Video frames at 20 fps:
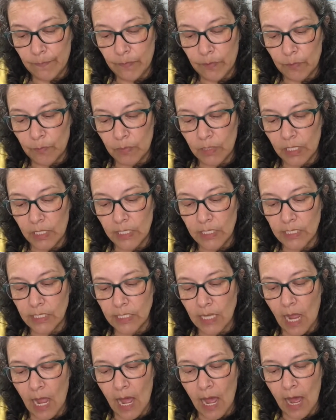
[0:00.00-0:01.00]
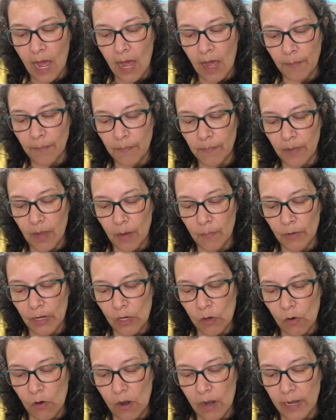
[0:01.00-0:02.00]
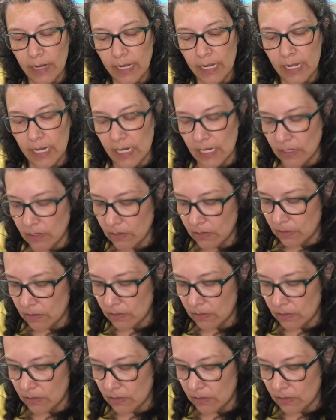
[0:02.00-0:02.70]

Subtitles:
Please stop! I'm recording!